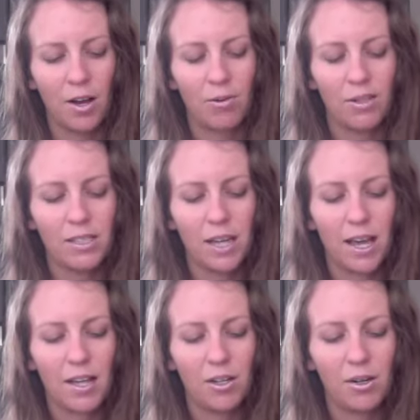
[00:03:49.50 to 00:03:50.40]
Once
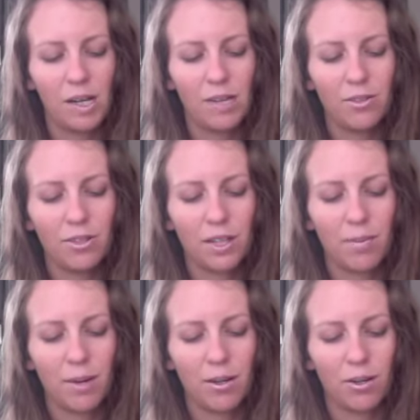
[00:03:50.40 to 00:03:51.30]
again, Yoav was
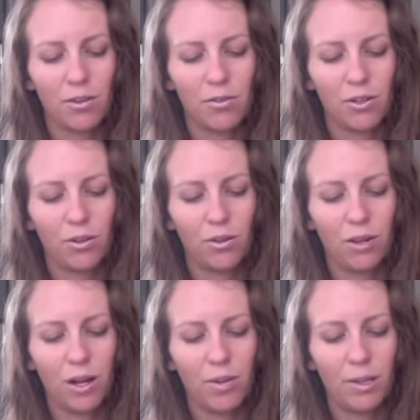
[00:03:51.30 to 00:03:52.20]
commander over the
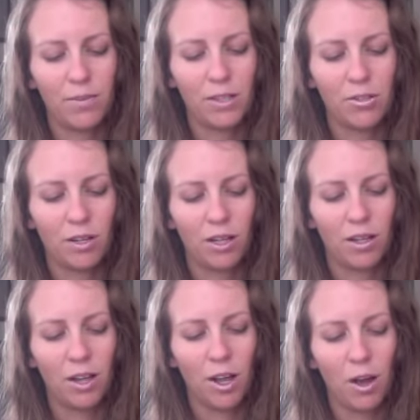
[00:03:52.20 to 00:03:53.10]
whole army of
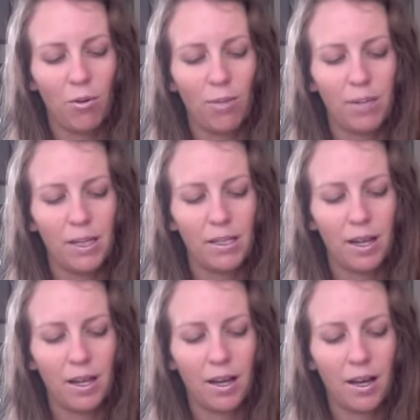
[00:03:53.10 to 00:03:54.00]
Israel, while
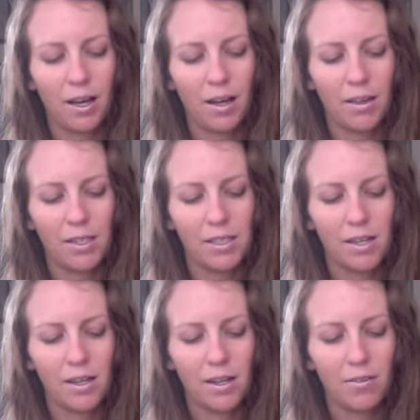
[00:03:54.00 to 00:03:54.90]
Benaiah, the
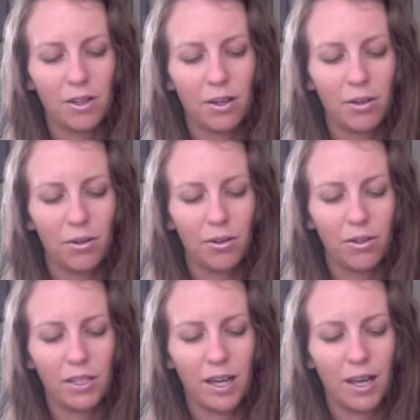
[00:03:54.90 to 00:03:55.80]
son of
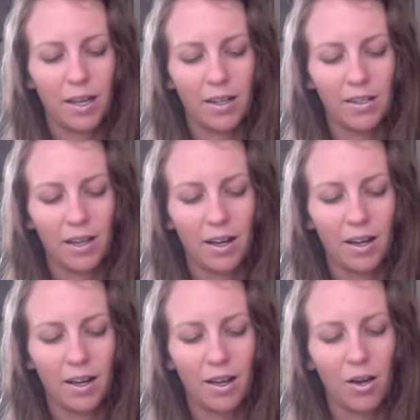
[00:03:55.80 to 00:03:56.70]

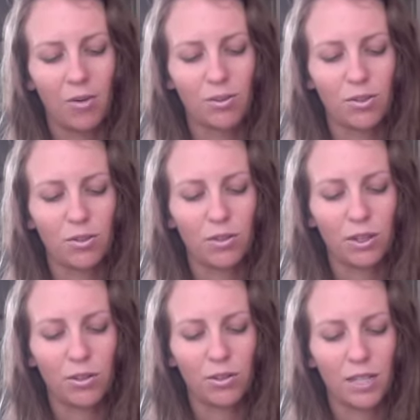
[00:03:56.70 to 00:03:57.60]
Jehoiada, was over
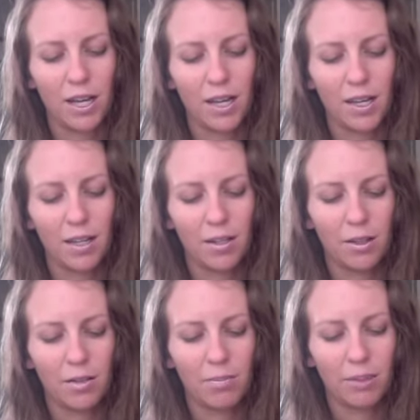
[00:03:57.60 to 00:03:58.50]
the Krittai and
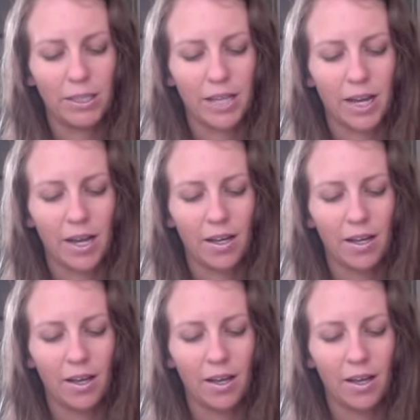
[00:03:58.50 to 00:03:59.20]
Pletai.